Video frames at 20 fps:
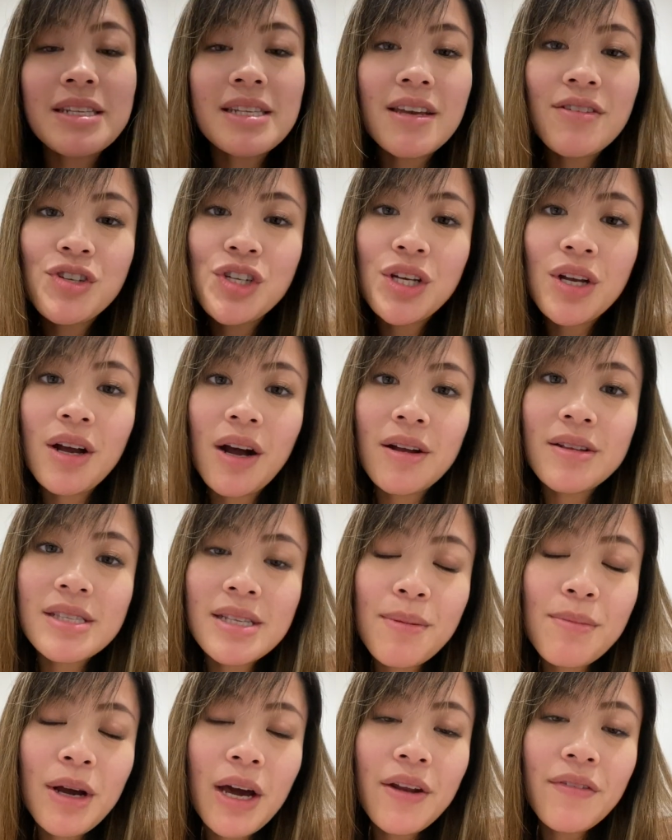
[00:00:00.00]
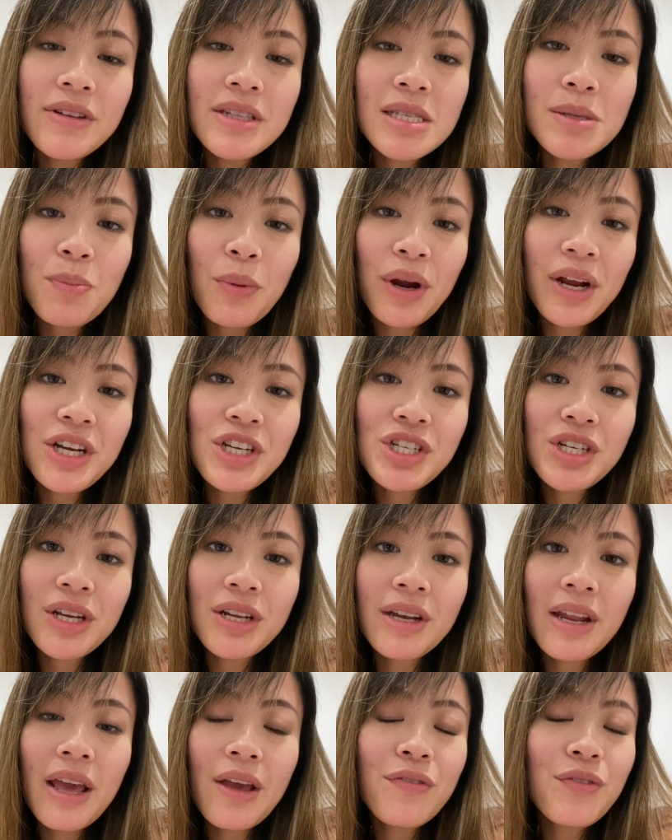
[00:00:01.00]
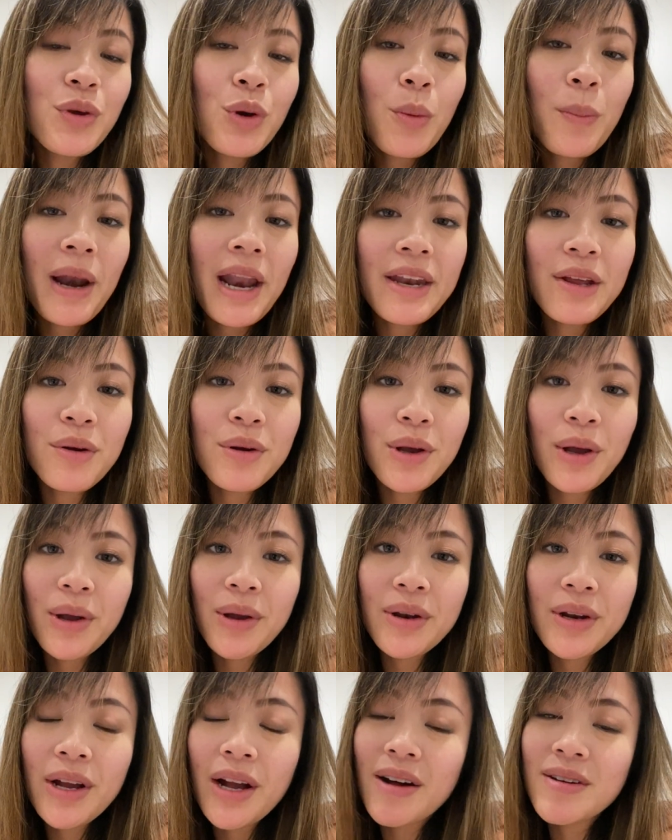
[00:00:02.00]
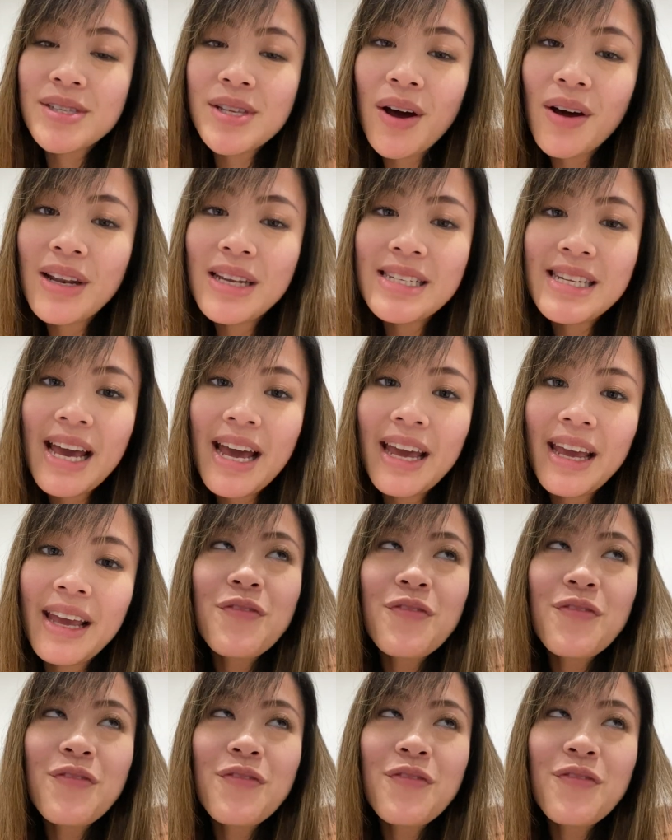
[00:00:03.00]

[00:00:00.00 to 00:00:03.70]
gives you some kind of inspiration if you're planning on going on a girls' holiday.